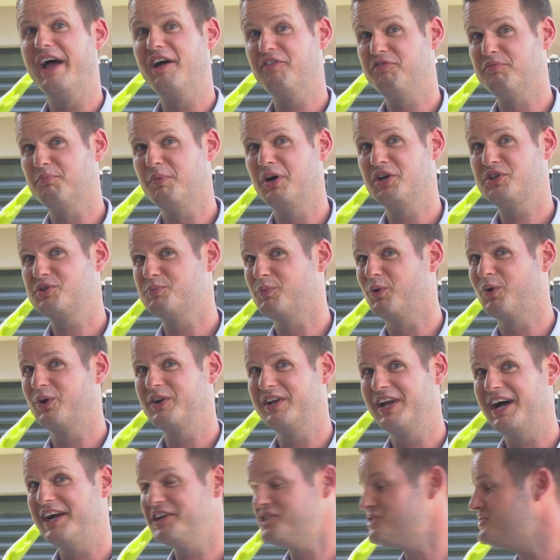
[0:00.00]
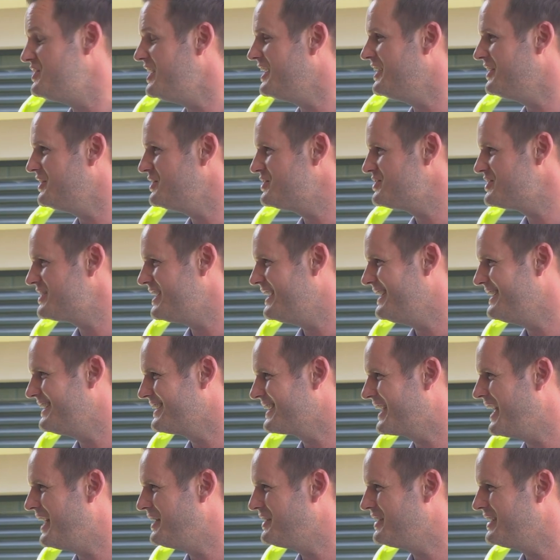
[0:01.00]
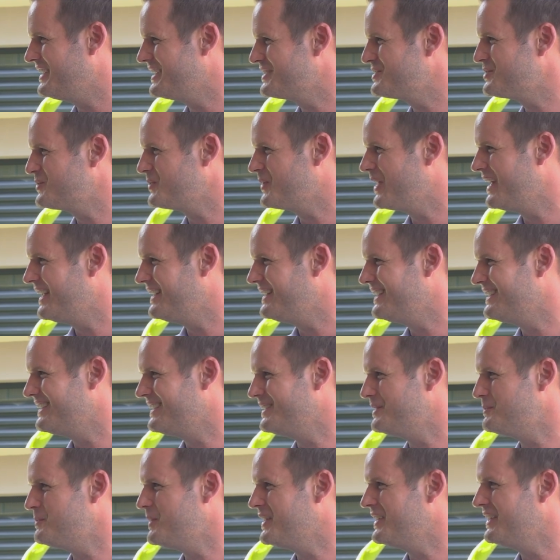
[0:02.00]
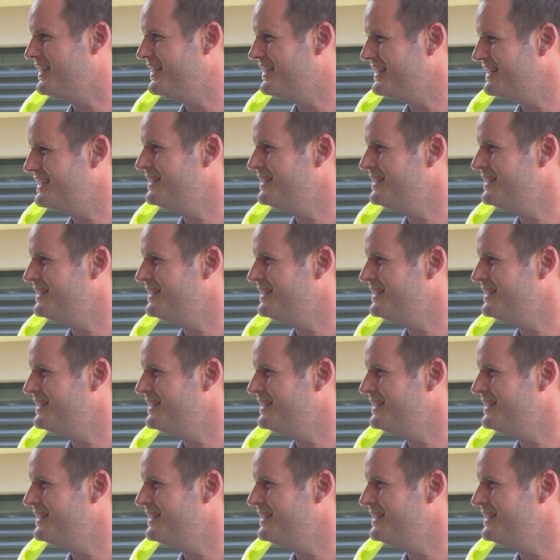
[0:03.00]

have much more nice dinners and gatherings together, Bernard.